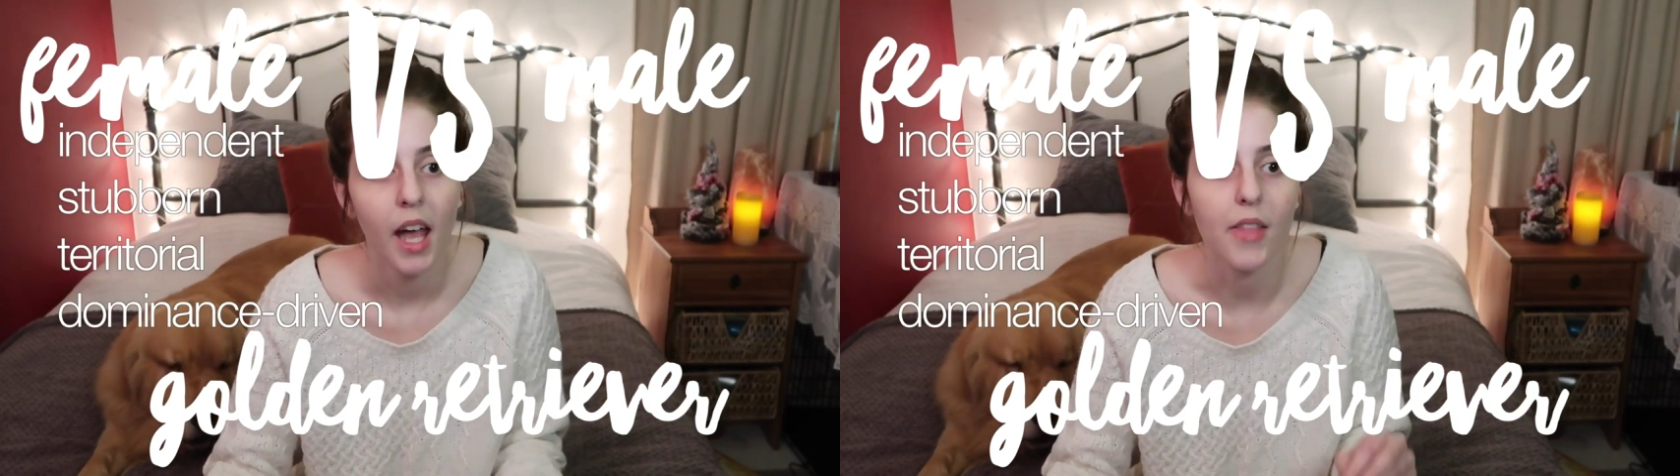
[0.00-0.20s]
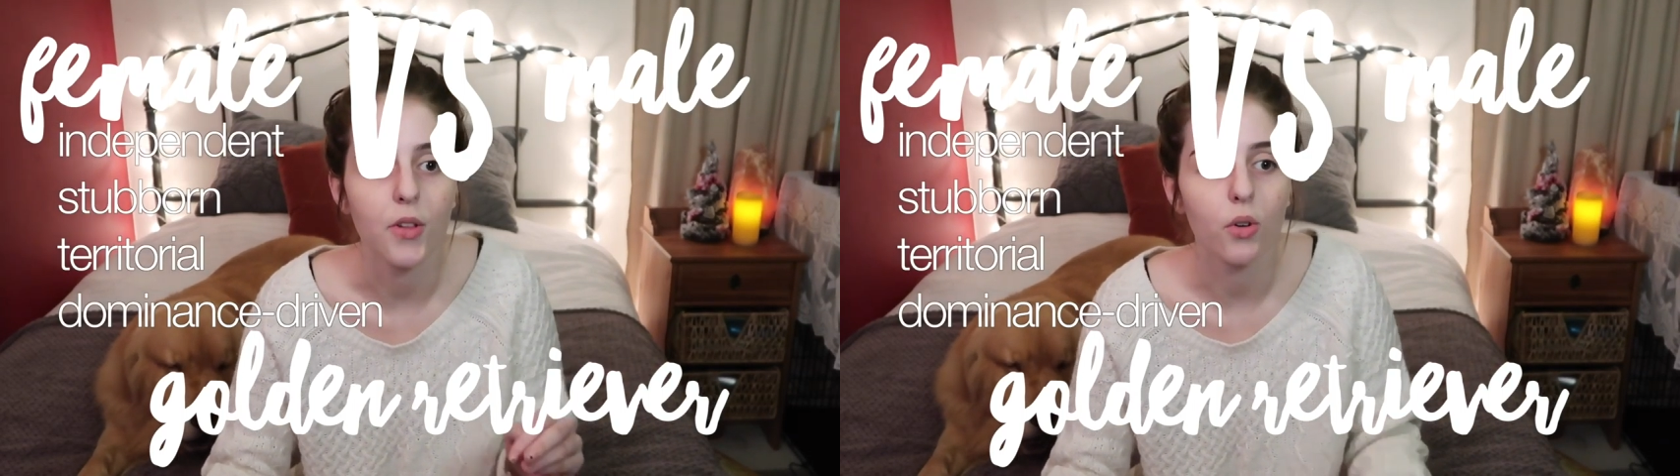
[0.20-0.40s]

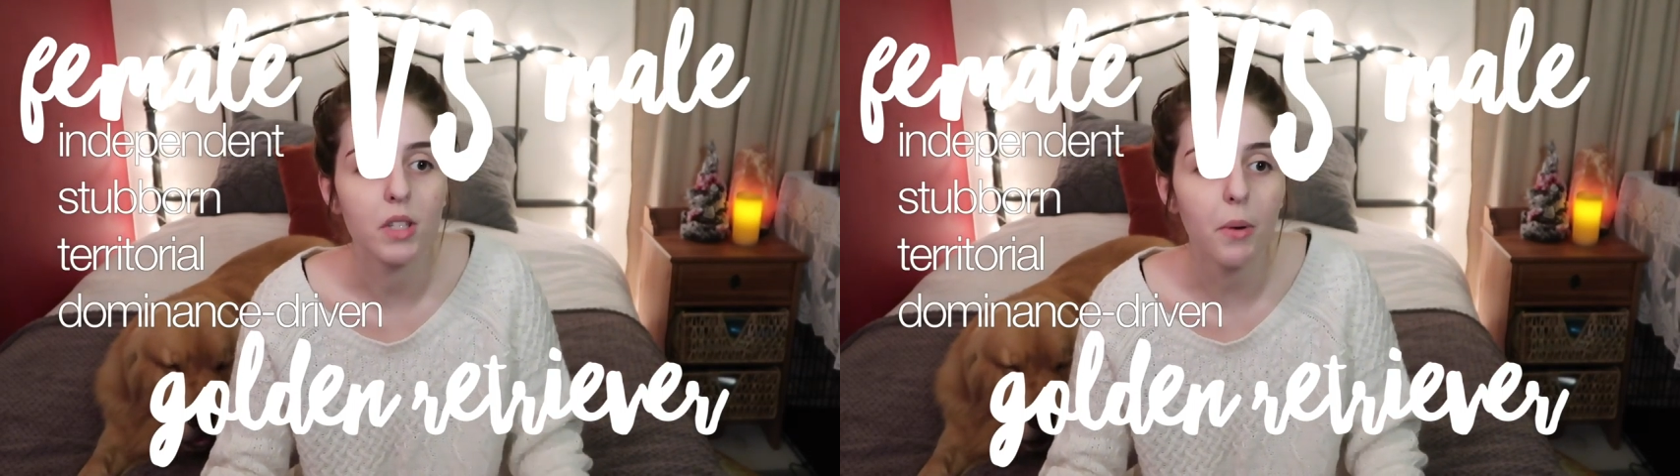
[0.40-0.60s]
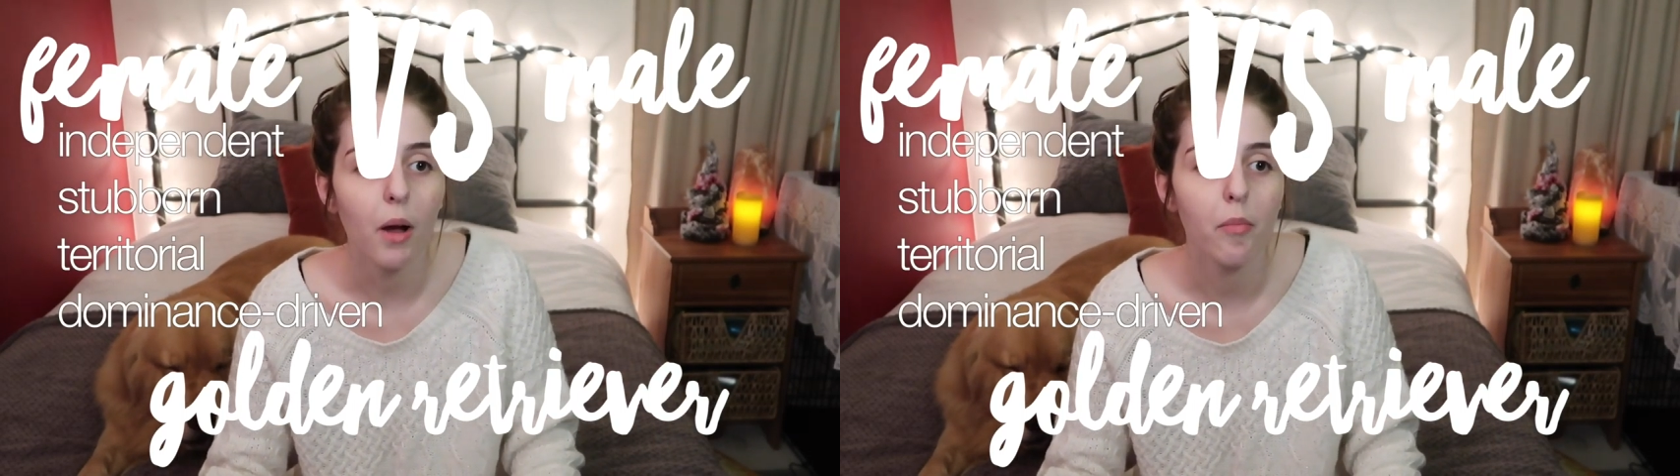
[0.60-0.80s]
and the
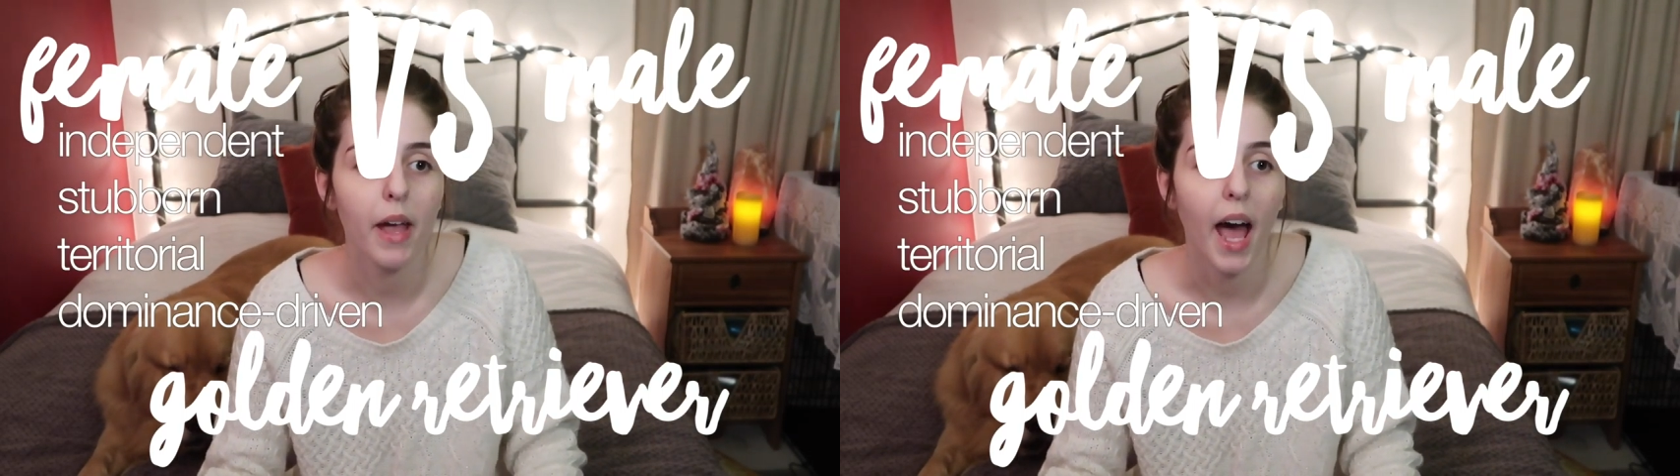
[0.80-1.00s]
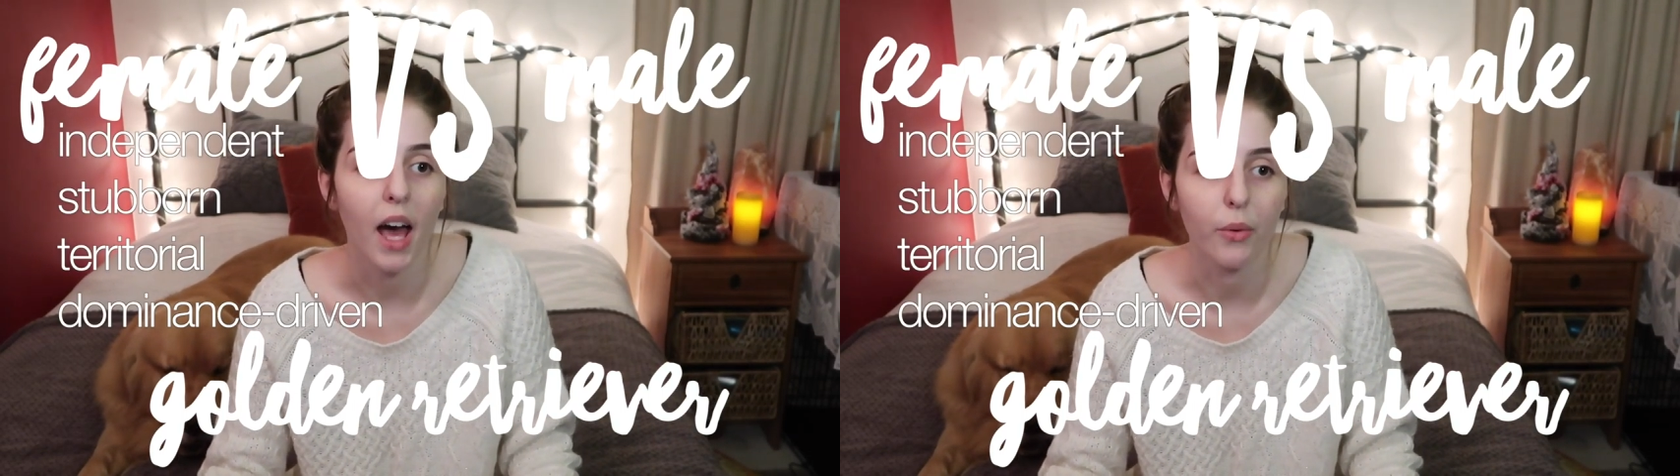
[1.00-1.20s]
only problem I
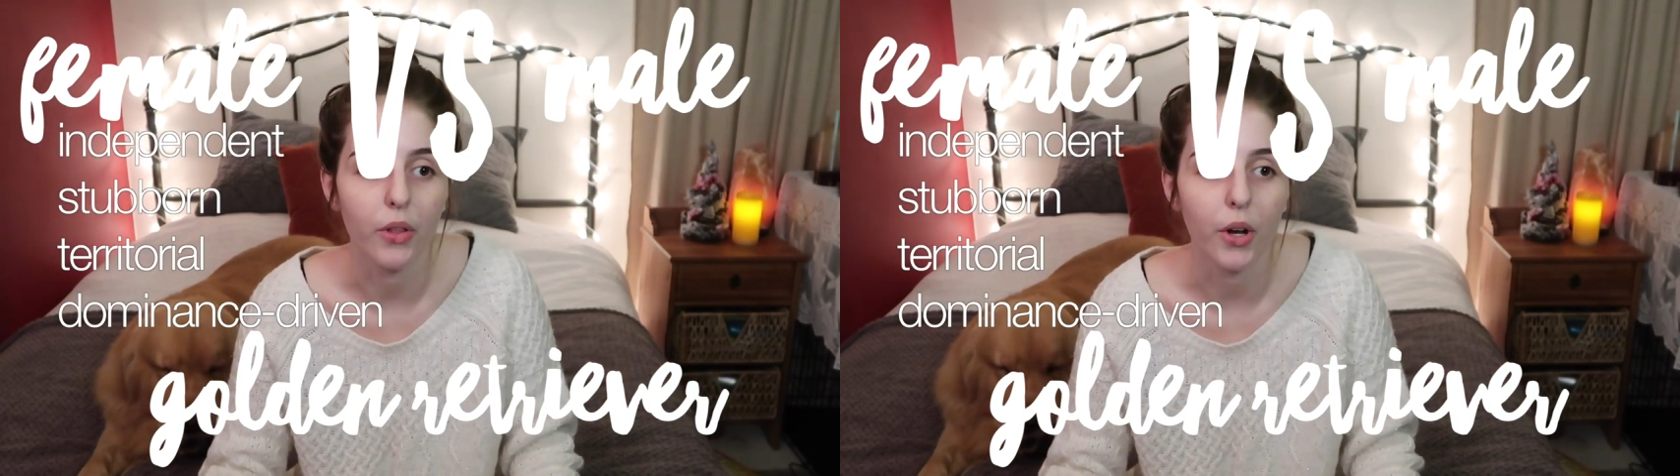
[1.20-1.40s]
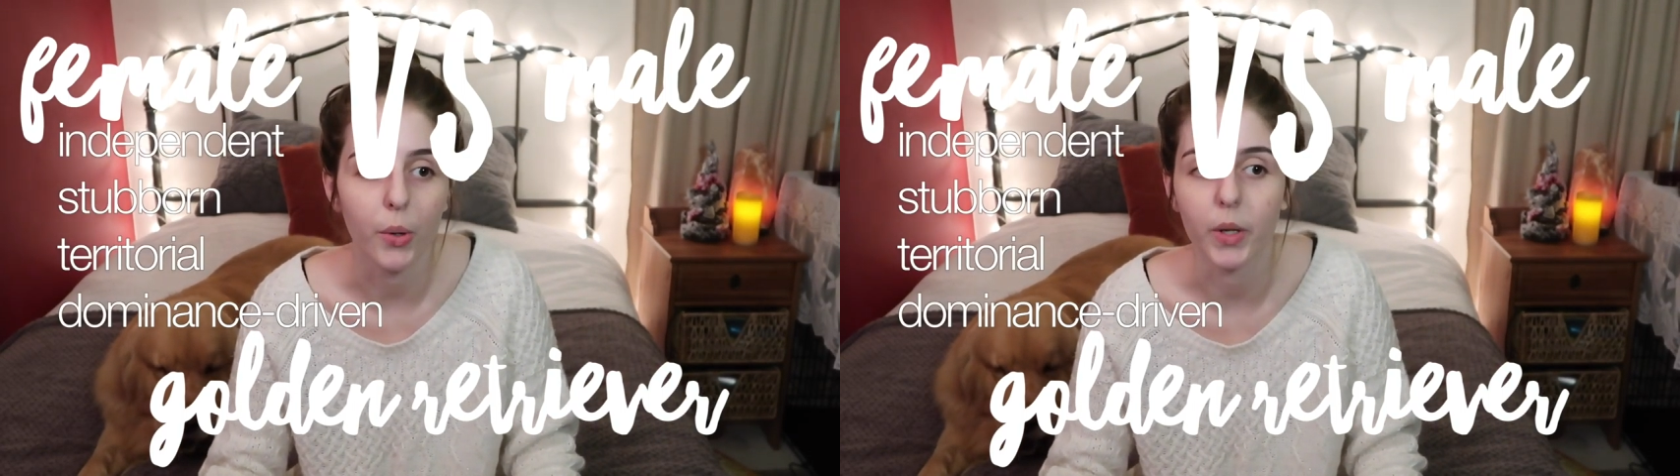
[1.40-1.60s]
had with
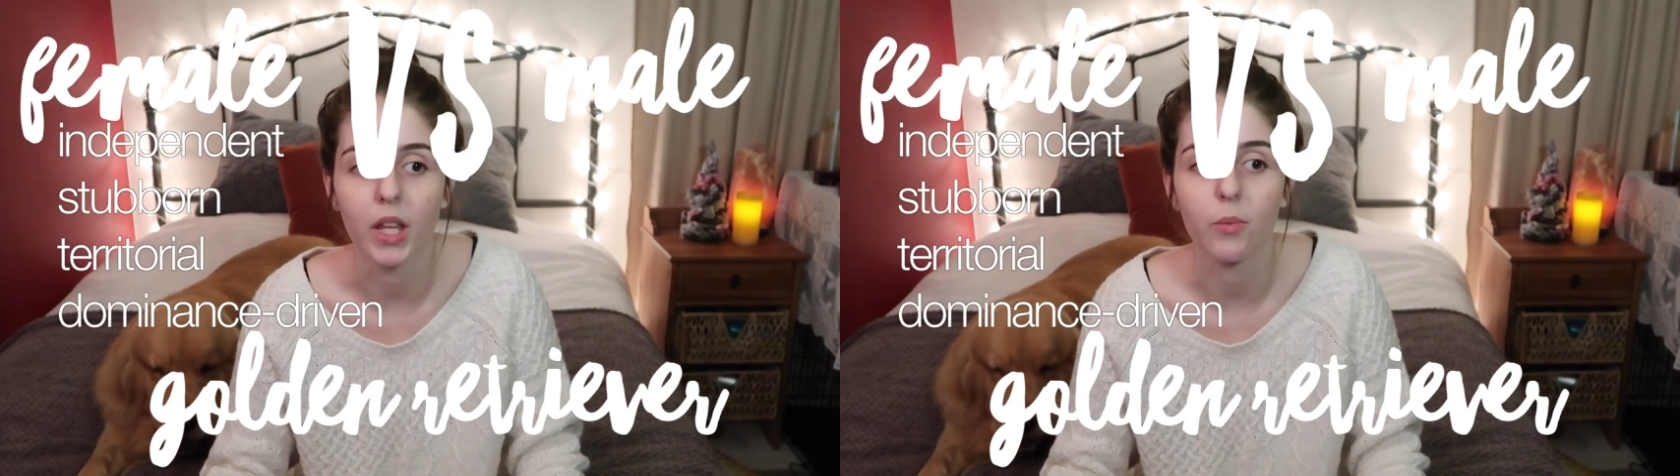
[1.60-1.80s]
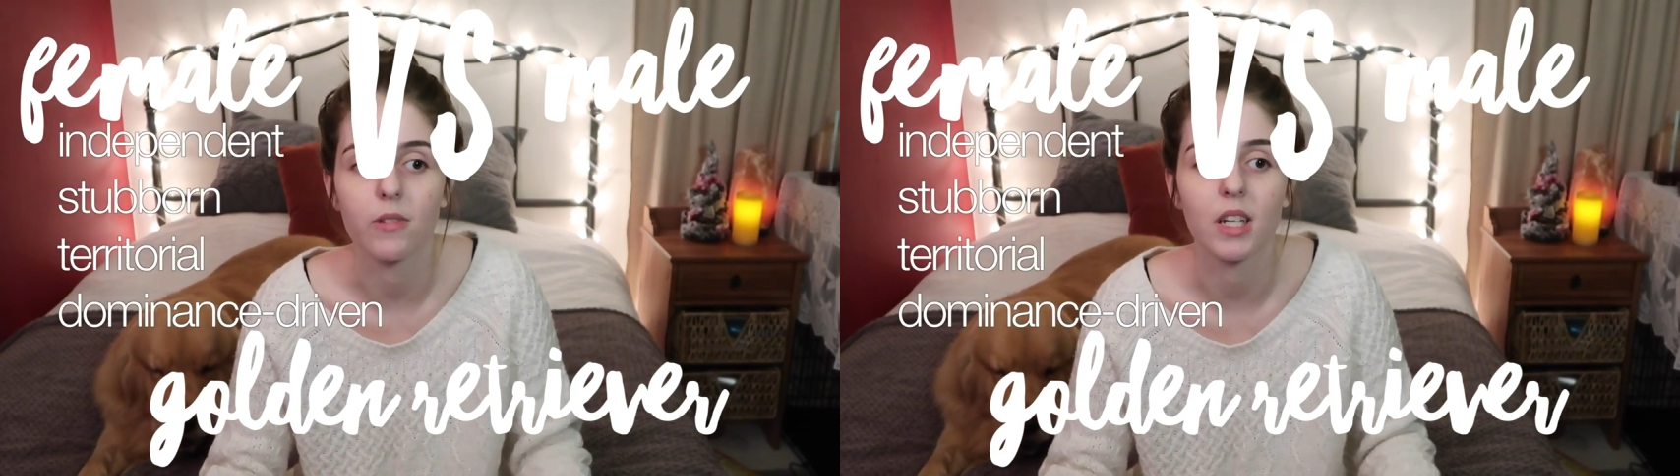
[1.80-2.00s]
her
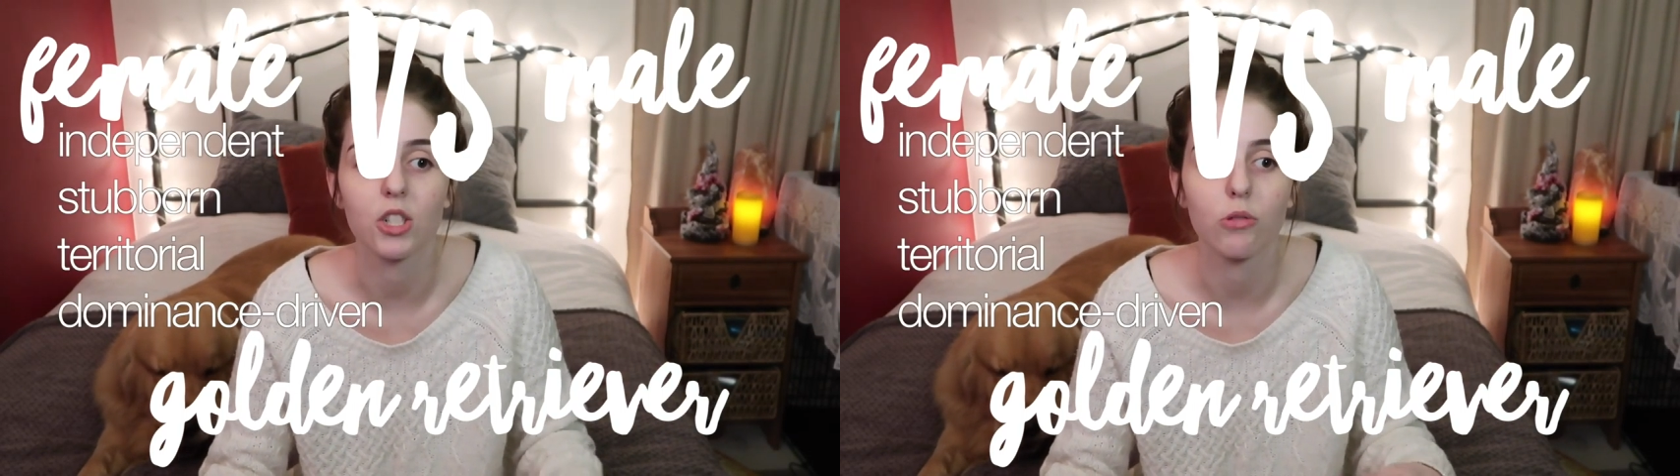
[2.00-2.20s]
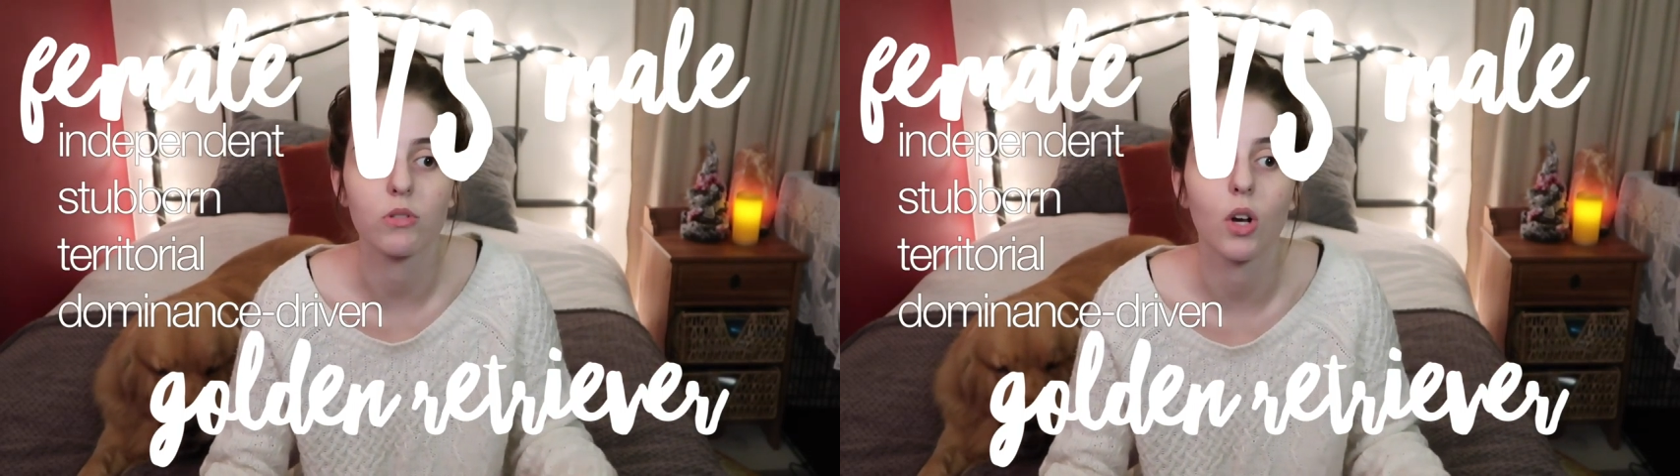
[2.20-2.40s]
really was that
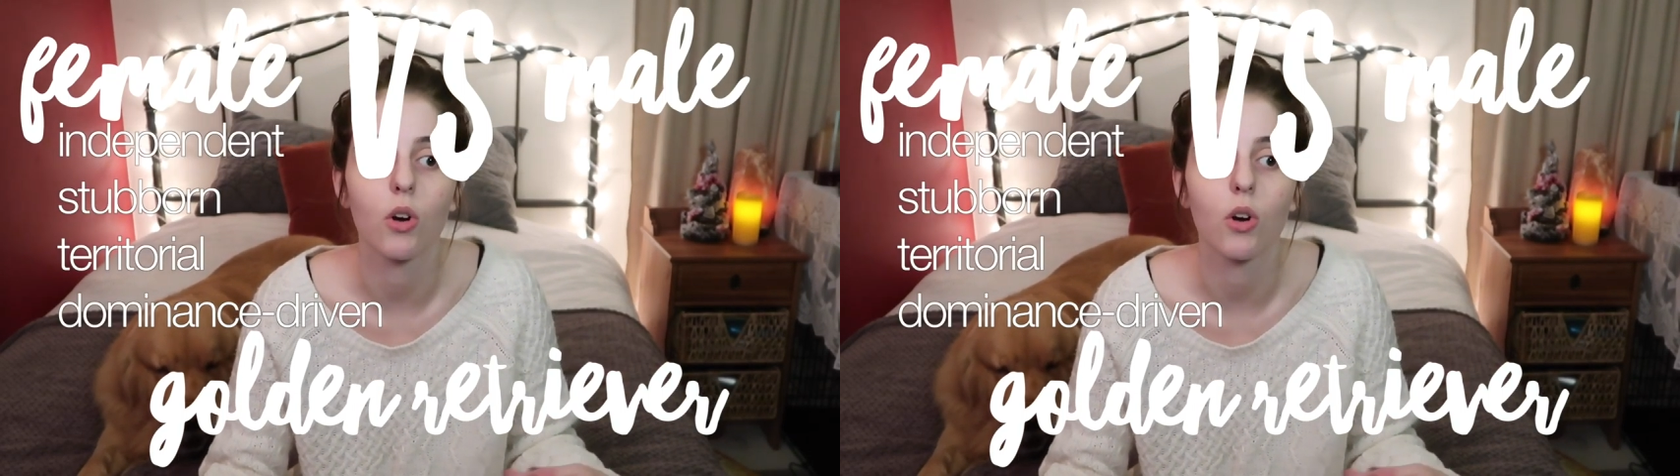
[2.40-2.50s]
she was